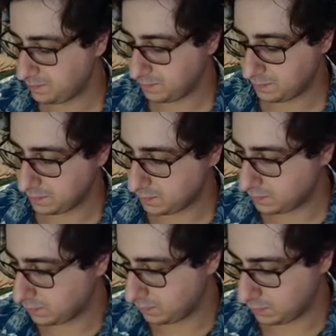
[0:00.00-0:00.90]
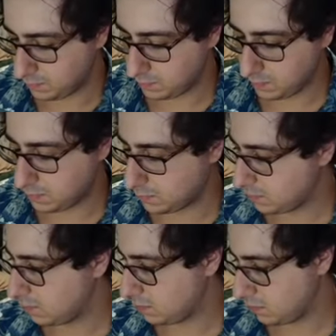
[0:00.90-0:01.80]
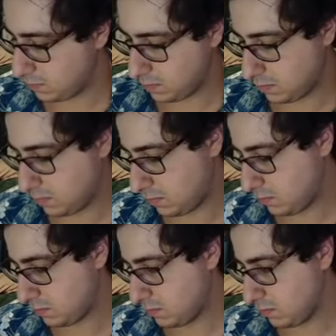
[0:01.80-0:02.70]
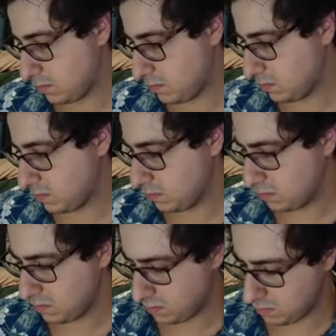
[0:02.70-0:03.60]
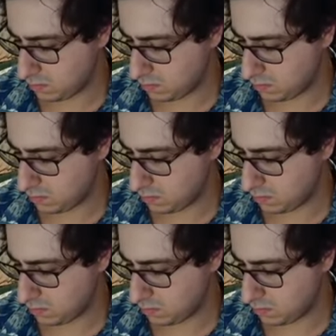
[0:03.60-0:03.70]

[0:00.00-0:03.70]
(no one is talking)